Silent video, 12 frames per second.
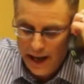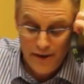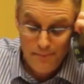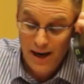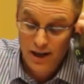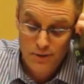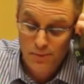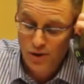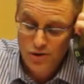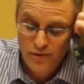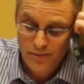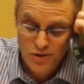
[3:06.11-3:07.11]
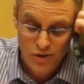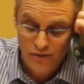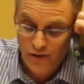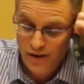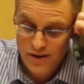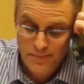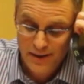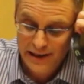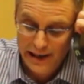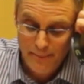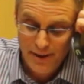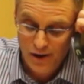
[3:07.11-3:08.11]
In my experience with him so far, he's been
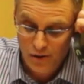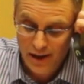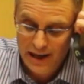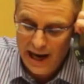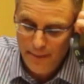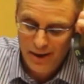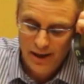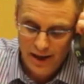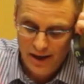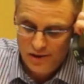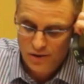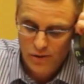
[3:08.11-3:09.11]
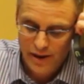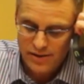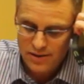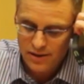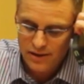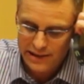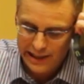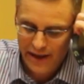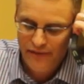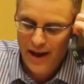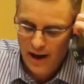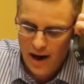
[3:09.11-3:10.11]
a great guy, but again, it's great to
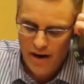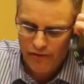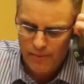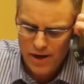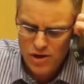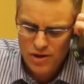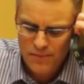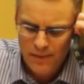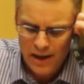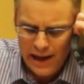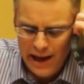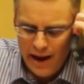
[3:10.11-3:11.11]
get that confirmation.